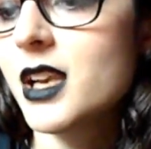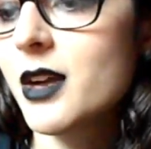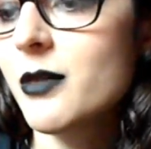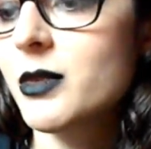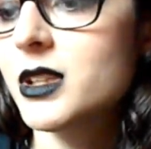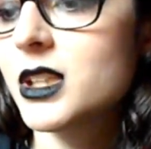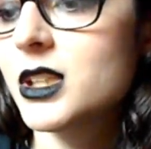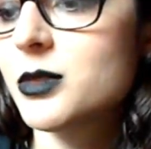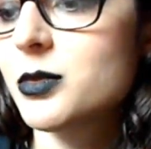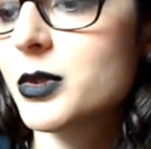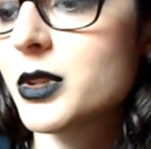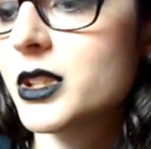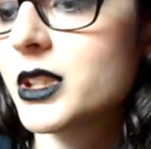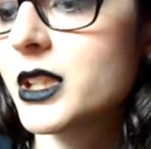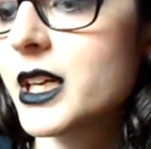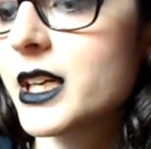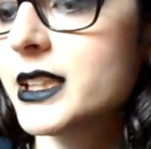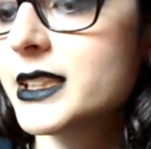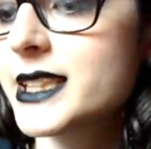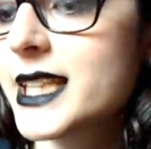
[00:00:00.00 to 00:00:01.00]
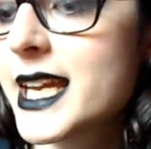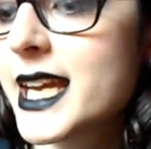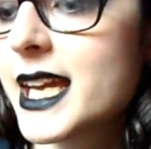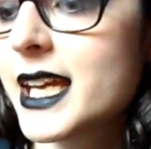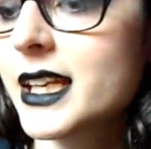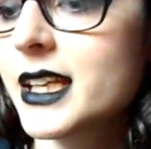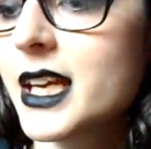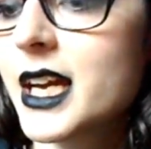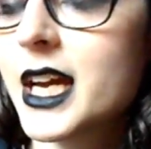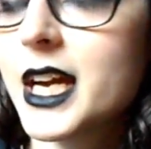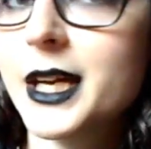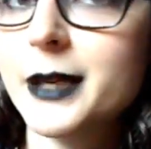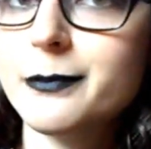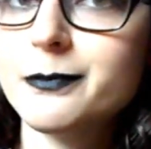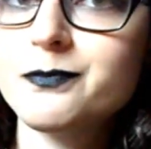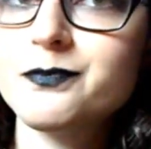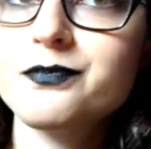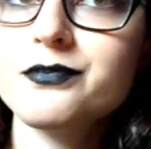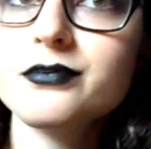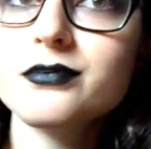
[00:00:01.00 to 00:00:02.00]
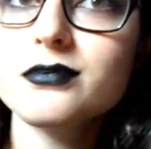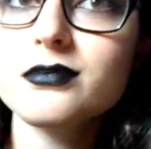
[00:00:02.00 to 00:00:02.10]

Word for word: love with this product it um,